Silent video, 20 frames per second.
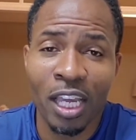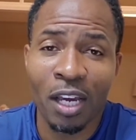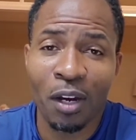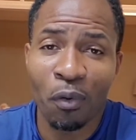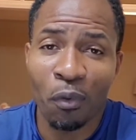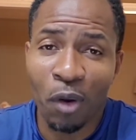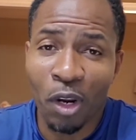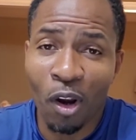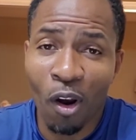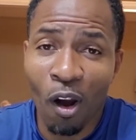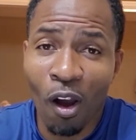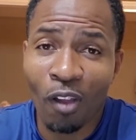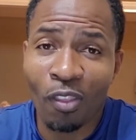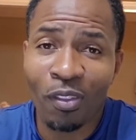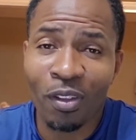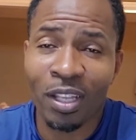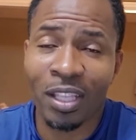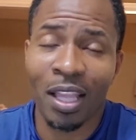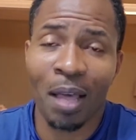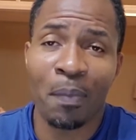
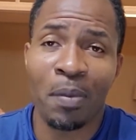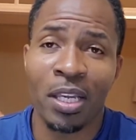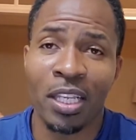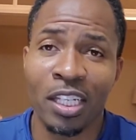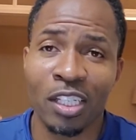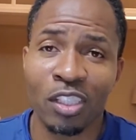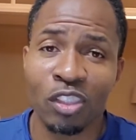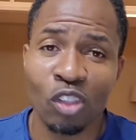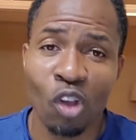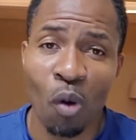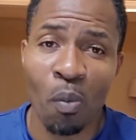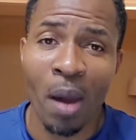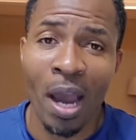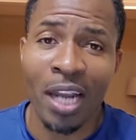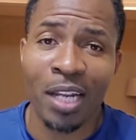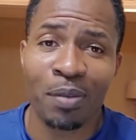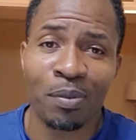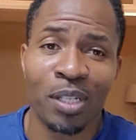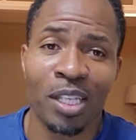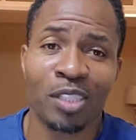There's
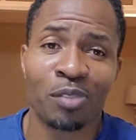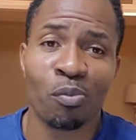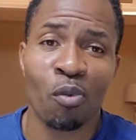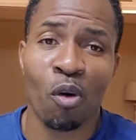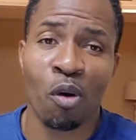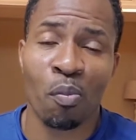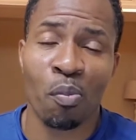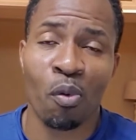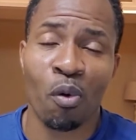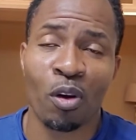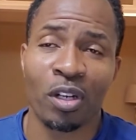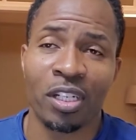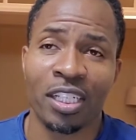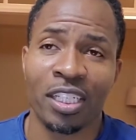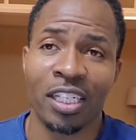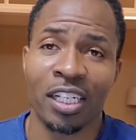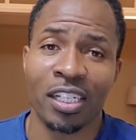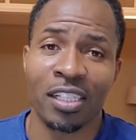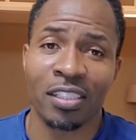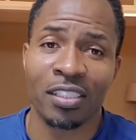nobody that's more important than
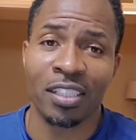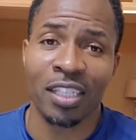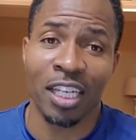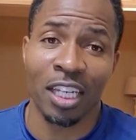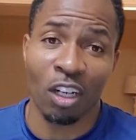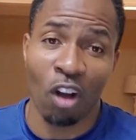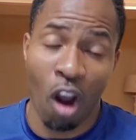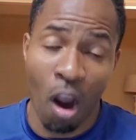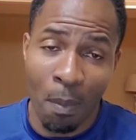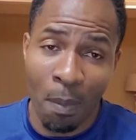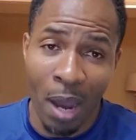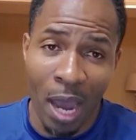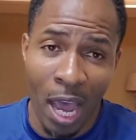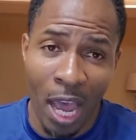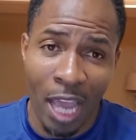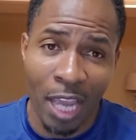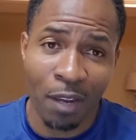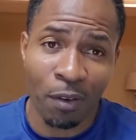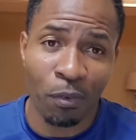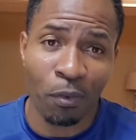us in our mind,
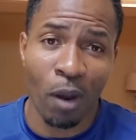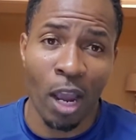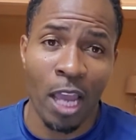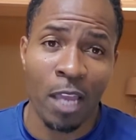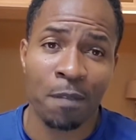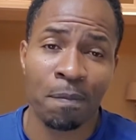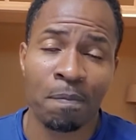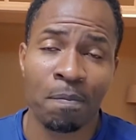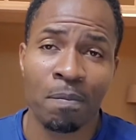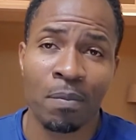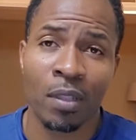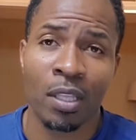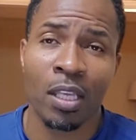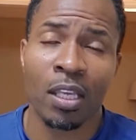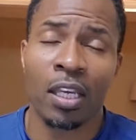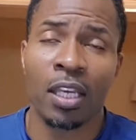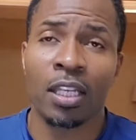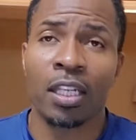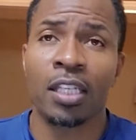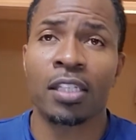right?
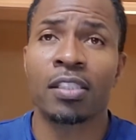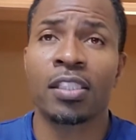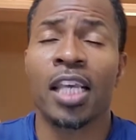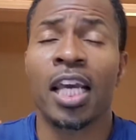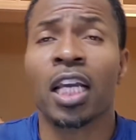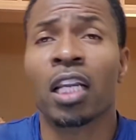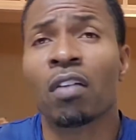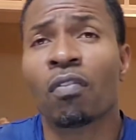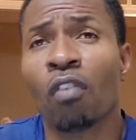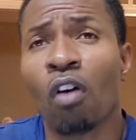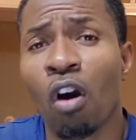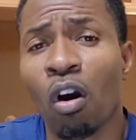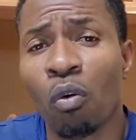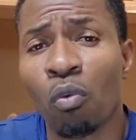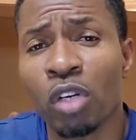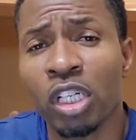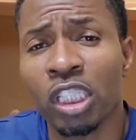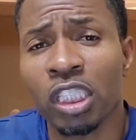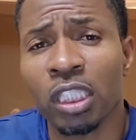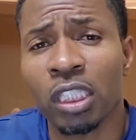And then second of all,
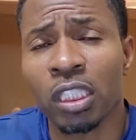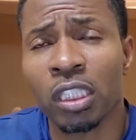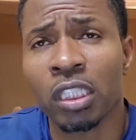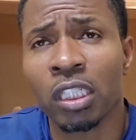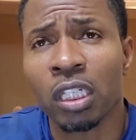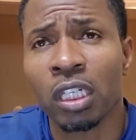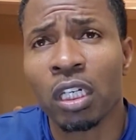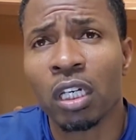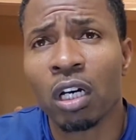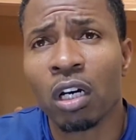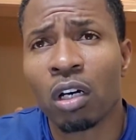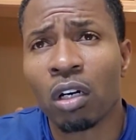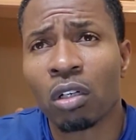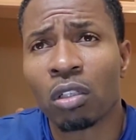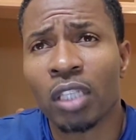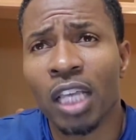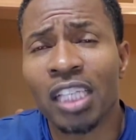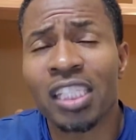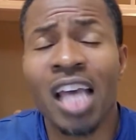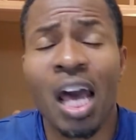
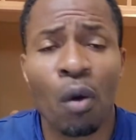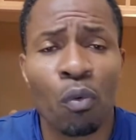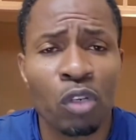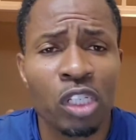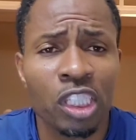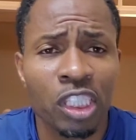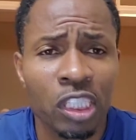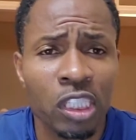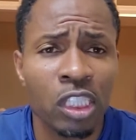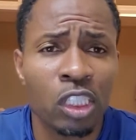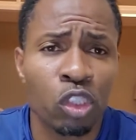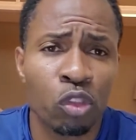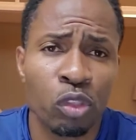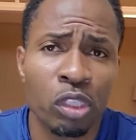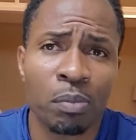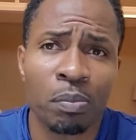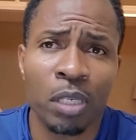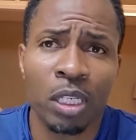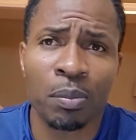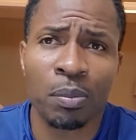that's how we should
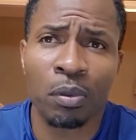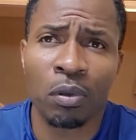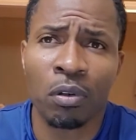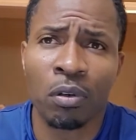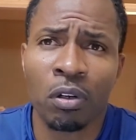treat people.